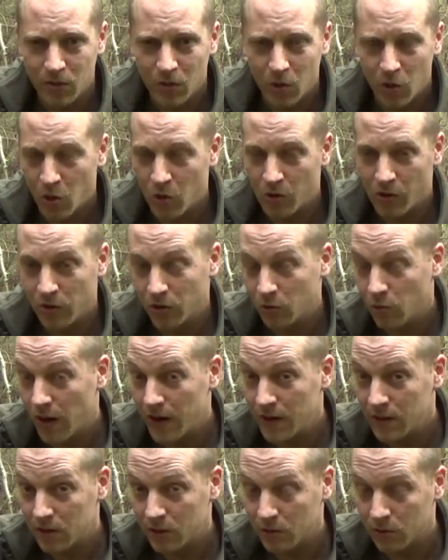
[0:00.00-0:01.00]
or on the
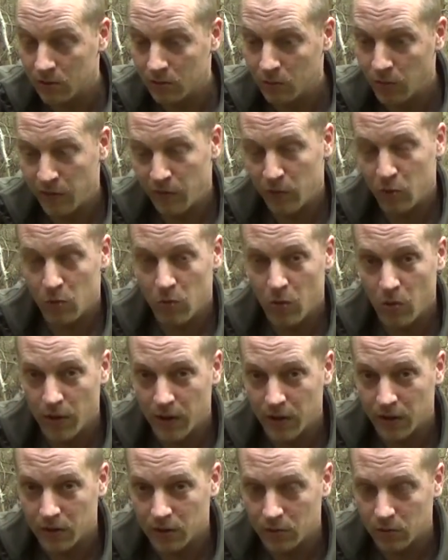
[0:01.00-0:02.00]
way where you're
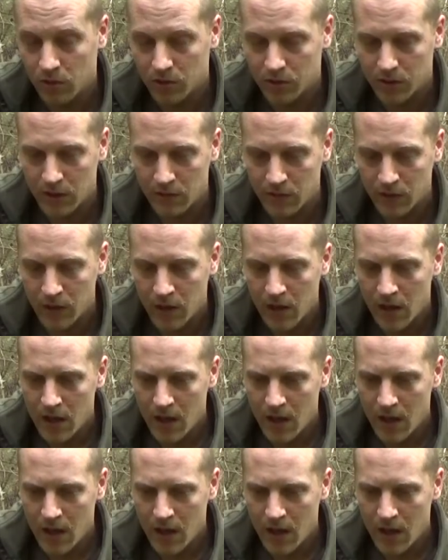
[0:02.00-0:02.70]
walking to the woods even,